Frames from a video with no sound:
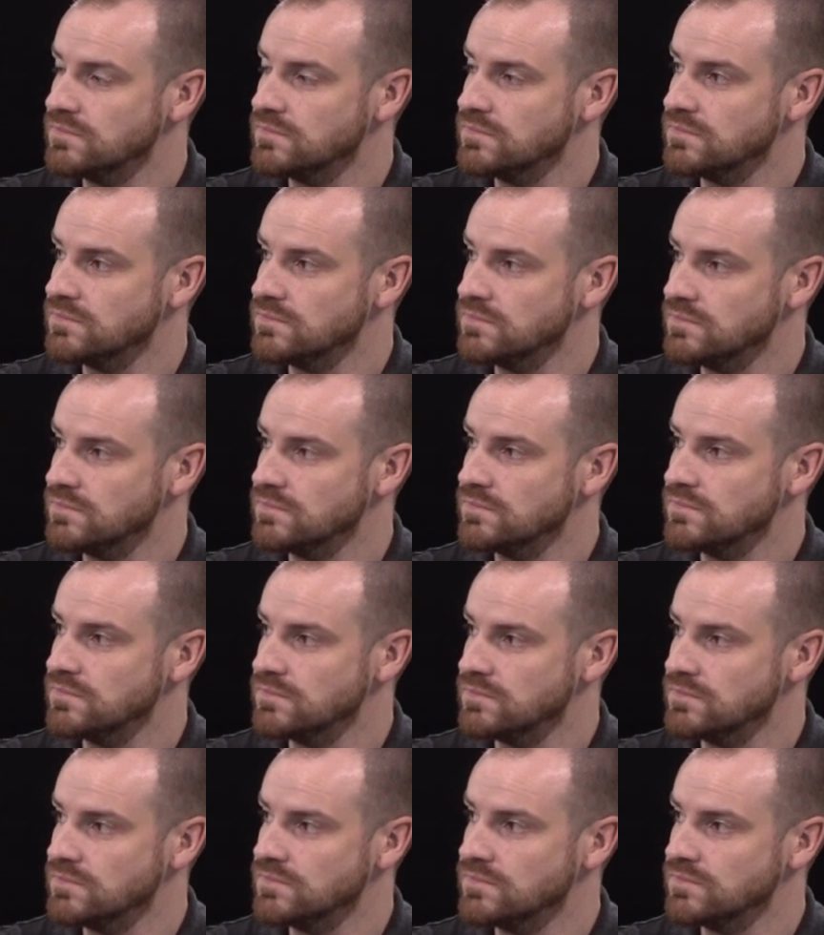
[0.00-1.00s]

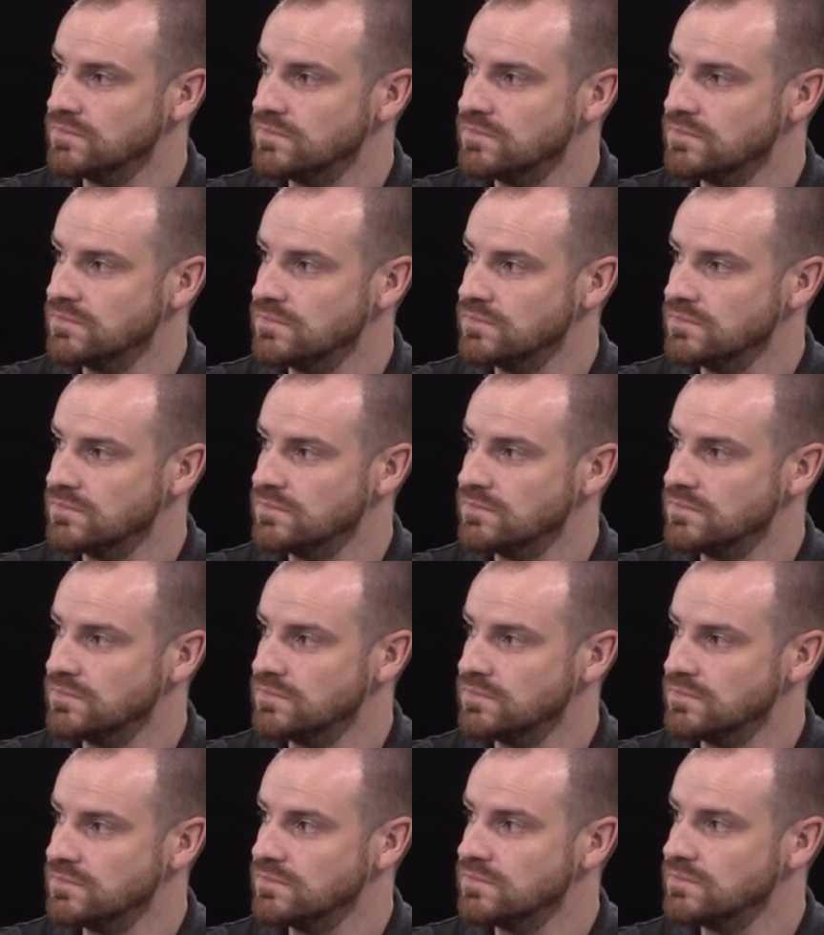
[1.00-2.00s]

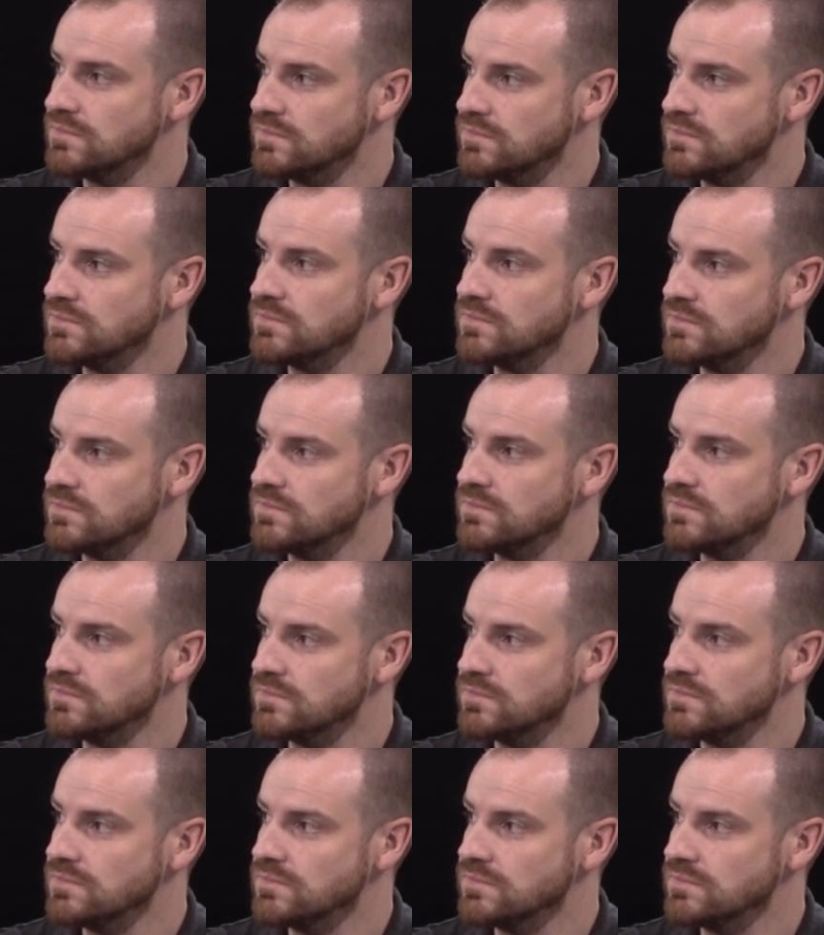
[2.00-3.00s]

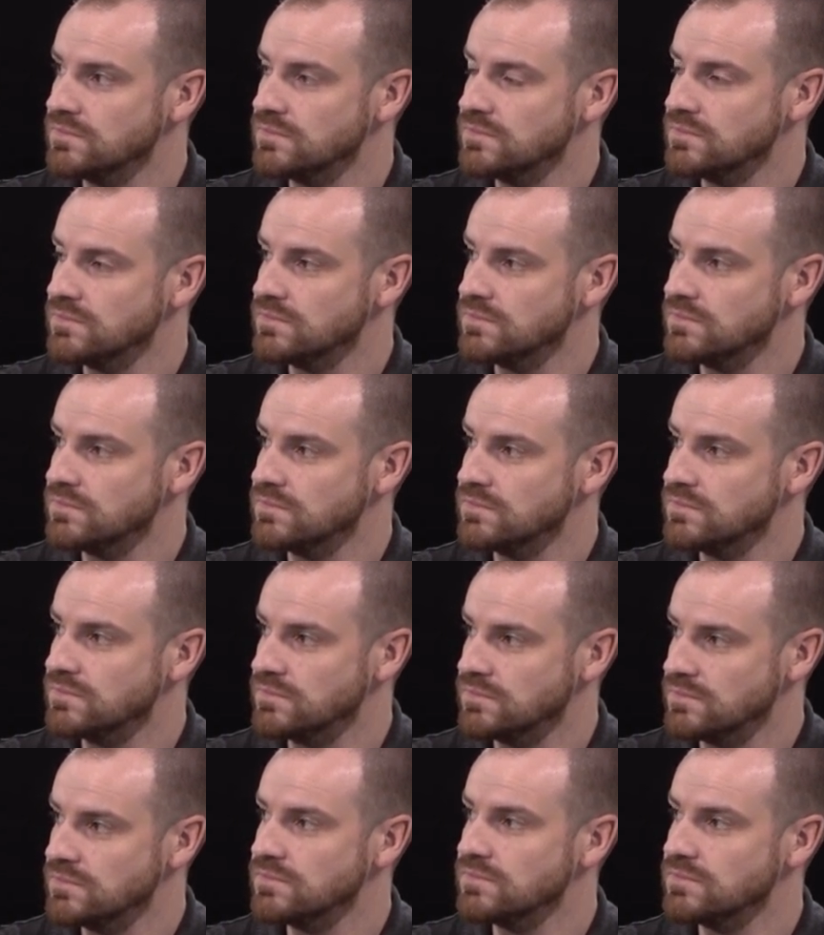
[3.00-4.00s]

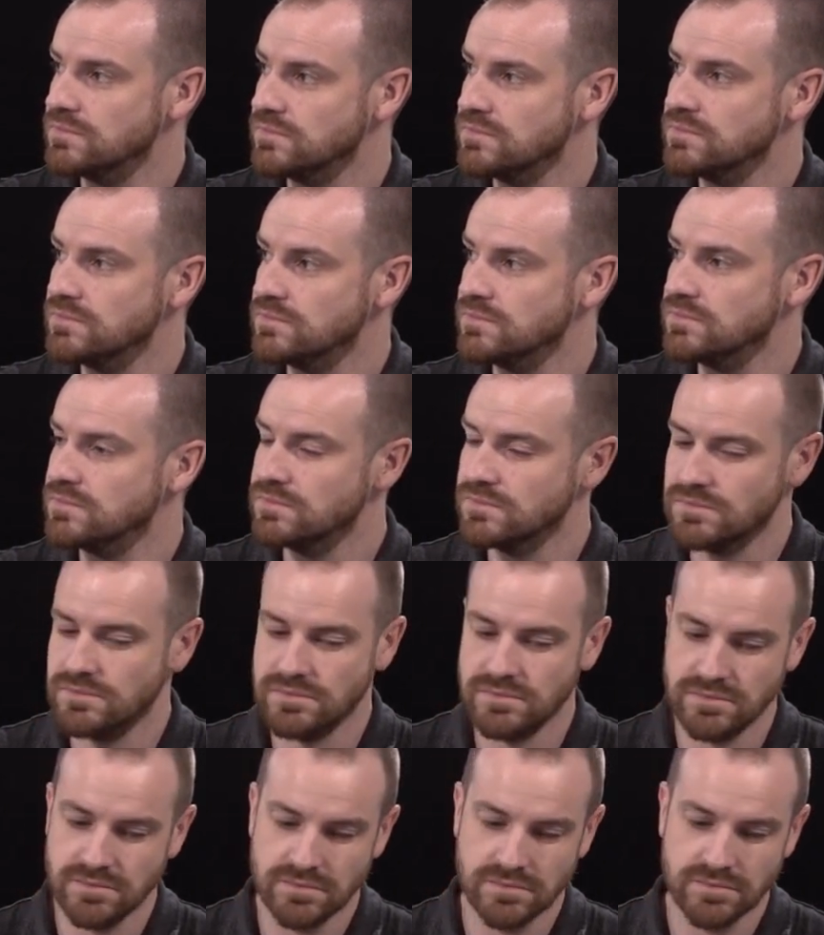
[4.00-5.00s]
[no speech]